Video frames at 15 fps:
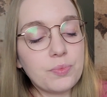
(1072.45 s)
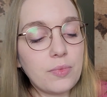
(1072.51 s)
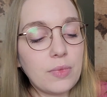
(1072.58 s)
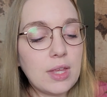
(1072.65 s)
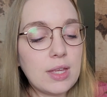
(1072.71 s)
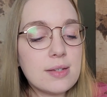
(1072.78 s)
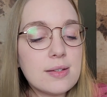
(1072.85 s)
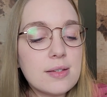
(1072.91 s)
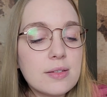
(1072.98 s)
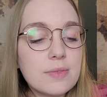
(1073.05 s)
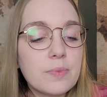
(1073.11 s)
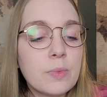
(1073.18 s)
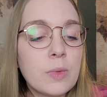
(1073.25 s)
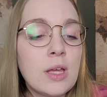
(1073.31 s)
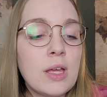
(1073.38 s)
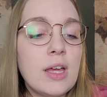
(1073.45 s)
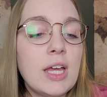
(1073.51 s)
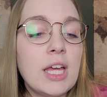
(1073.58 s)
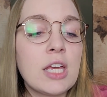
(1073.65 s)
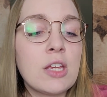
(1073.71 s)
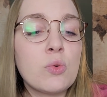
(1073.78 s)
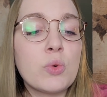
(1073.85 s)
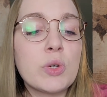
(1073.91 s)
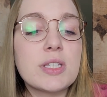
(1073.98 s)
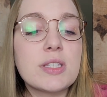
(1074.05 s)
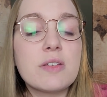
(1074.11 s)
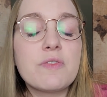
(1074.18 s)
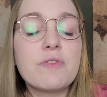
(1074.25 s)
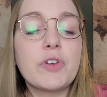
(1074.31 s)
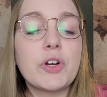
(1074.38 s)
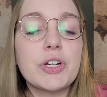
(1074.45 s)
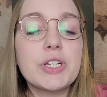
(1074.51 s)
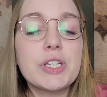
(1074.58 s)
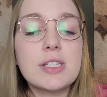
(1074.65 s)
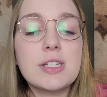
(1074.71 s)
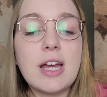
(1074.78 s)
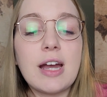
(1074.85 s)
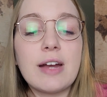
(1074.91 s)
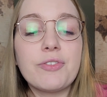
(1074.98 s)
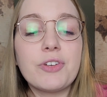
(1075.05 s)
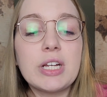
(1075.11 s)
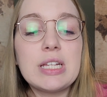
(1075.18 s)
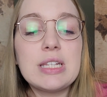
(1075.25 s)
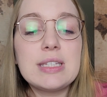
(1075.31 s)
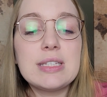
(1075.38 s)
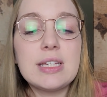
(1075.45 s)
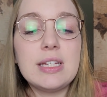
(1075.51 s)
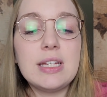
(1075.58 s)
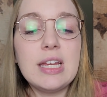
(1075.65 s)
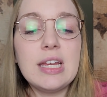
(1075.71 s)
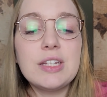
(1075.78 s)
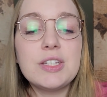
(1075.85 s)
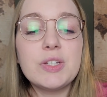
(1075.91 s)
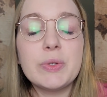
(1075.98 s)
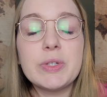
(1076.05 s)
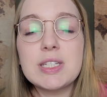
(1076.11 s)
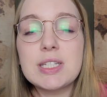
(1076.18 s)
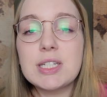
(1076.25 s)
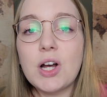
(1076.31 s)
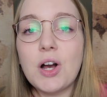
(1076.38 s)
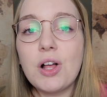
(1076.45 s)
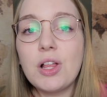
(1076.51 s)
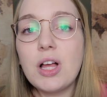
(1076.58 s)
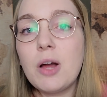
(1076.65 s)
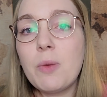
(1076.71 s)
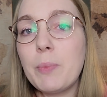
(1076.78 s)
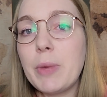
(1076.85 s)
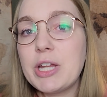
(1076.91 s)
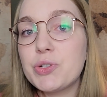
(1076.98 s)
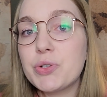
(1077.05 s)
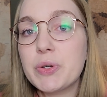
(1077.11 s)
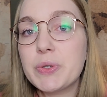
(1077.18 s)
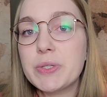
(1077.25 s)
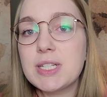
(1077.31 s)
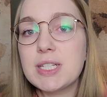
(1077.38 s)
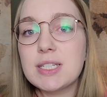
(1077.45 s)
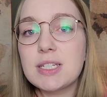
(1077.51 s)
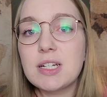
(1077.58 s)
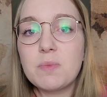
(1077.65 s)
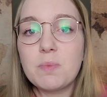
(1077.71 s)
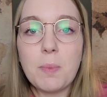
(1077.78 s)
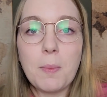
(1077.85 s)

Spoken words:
Is it was the first African city to install a metro system.